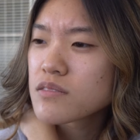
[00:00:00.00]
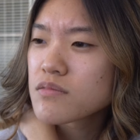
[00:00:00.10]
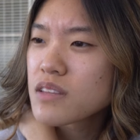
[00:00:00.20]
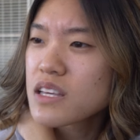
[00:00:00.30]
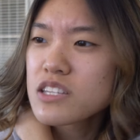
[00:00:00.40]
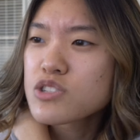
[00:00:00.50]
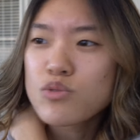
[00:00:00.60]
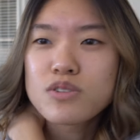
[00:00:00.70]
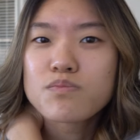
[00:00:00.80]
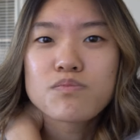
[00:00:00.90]
this
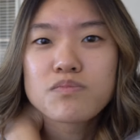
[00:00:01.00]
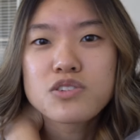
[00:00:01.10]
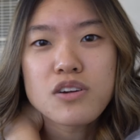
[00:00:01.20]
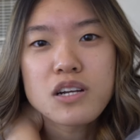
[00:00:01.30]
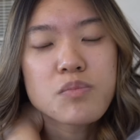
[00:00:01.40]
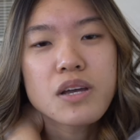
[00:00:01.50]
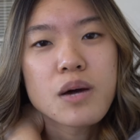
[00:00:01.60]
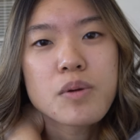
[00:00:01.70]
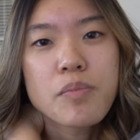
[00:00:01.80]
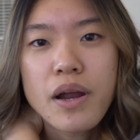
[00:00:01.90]
or started
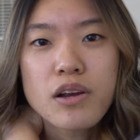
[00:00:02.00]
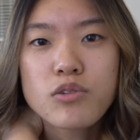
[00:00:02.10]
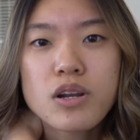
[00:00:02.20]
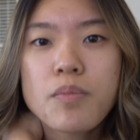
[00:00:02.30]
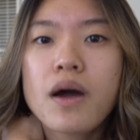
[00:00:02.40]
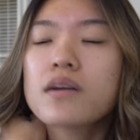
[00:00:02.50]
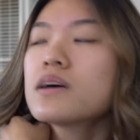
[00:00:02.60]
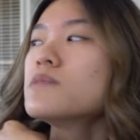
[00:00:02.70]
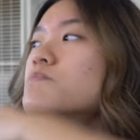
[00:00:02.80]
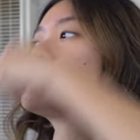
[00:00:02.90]
becoming paranoid about
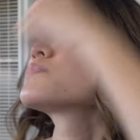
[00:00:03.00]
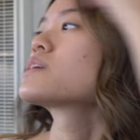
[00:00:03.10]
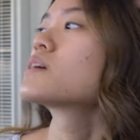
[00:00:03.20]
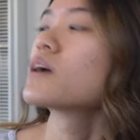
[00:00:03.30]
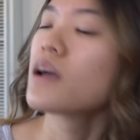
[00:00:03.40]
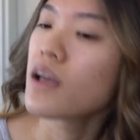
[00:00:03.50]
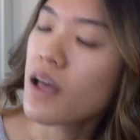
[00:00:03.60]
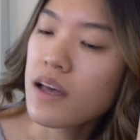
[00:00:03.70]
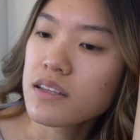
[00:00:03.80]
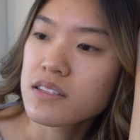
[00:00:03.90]
it
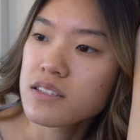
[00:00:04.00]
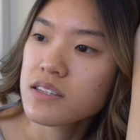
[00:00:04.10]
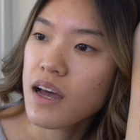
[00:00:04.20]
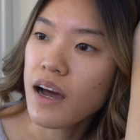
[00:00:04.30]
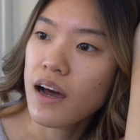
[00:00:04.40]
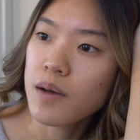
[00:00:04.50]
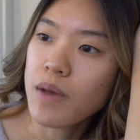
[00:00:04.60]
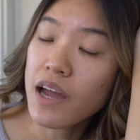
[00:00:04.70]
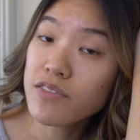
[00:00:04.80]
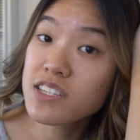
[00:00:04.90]
and um,
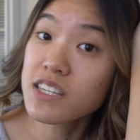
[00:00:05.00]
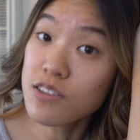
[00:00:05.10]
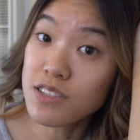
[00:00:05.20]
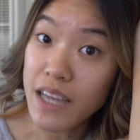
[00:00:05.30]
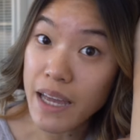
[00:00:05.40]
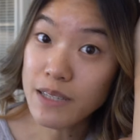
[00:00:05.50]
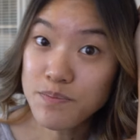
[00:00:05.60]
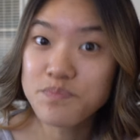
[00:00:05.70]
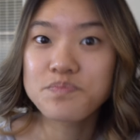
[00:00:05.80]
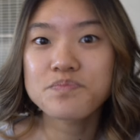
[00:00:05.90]
every single day,